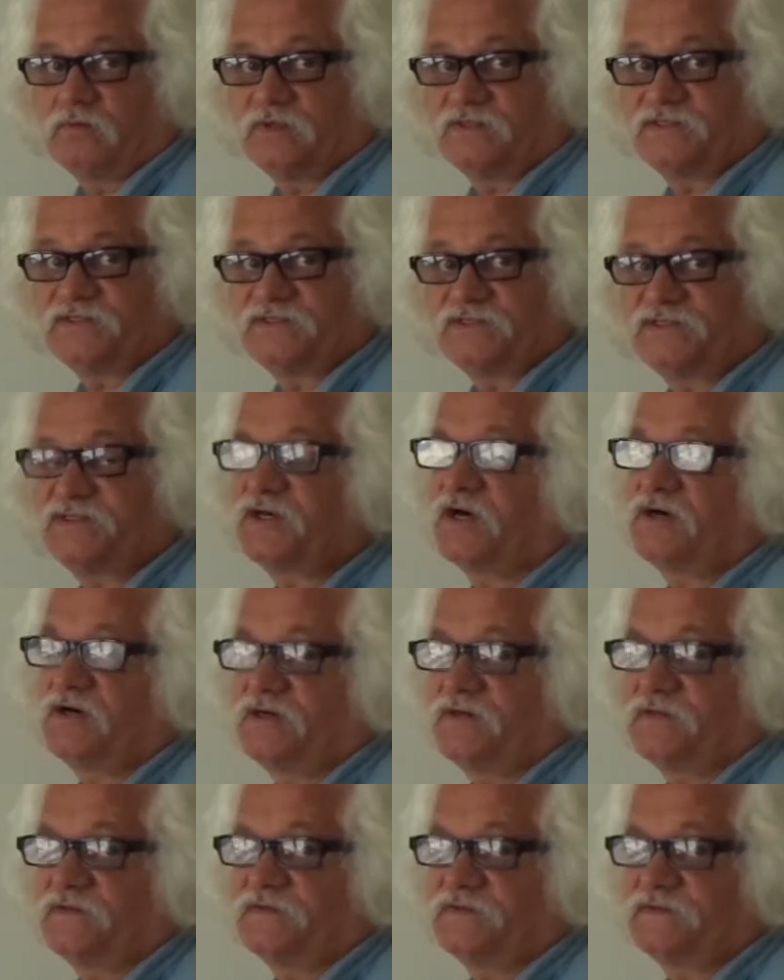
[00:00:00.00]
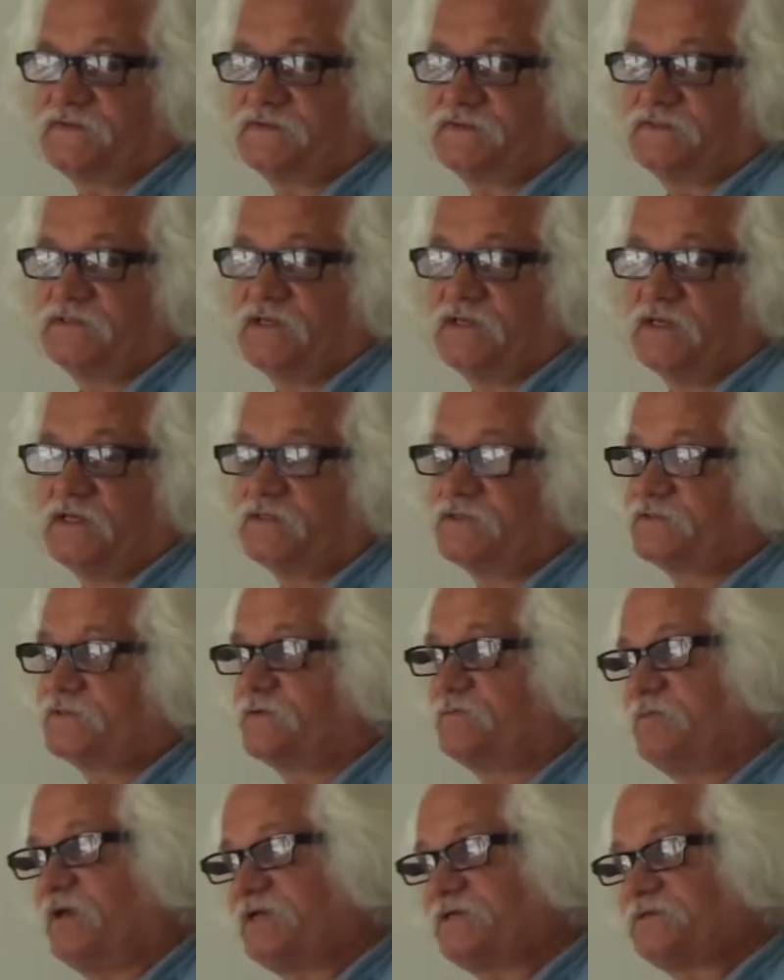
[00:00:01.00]
which is tons. So
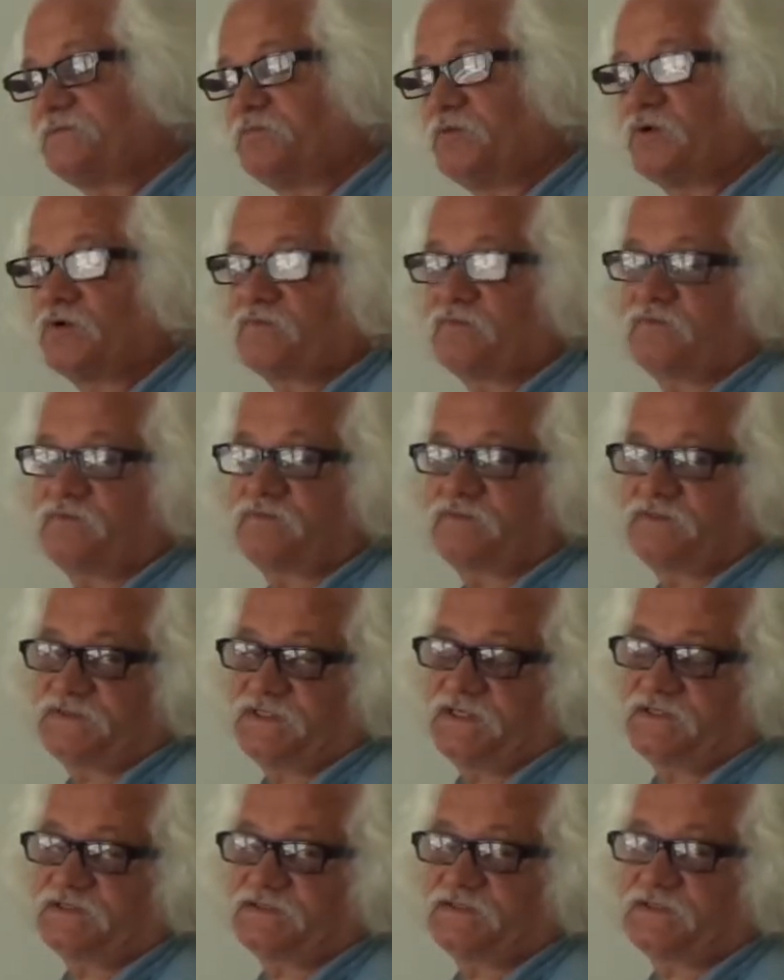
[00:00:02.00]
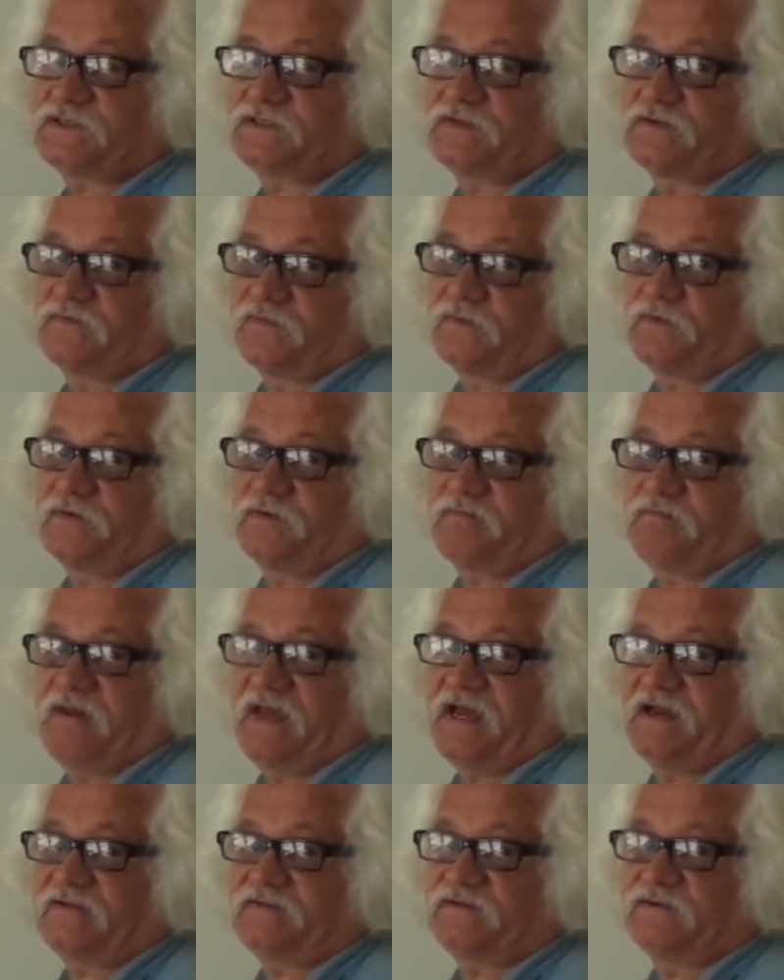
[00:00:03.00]
it makes more sense to convert it
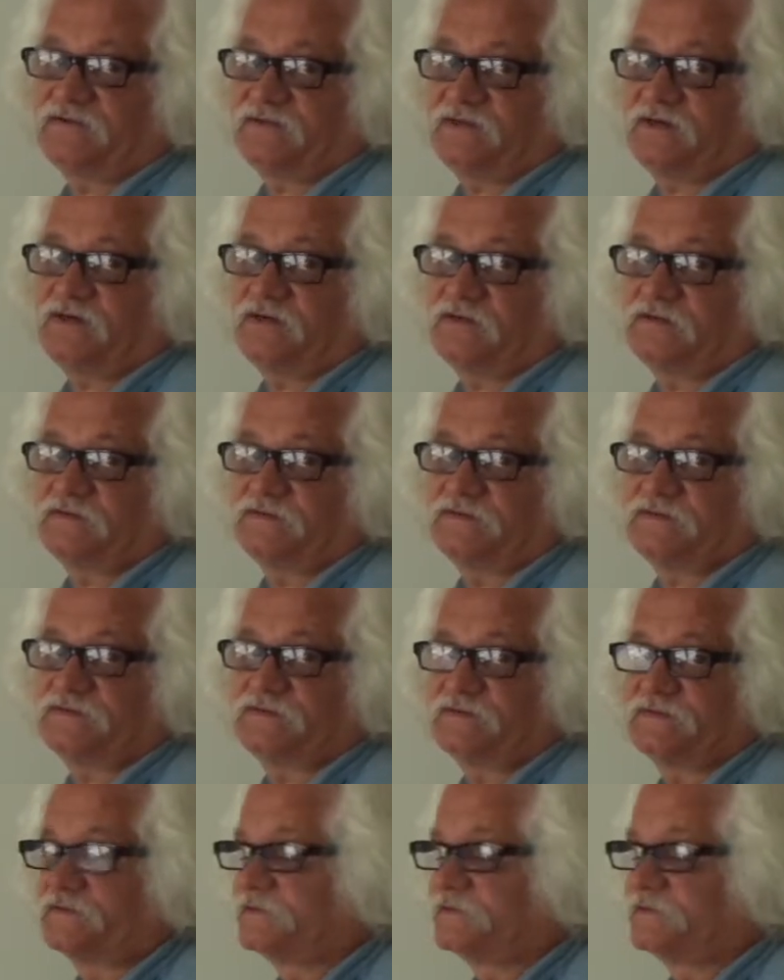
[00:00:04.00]
back to tons.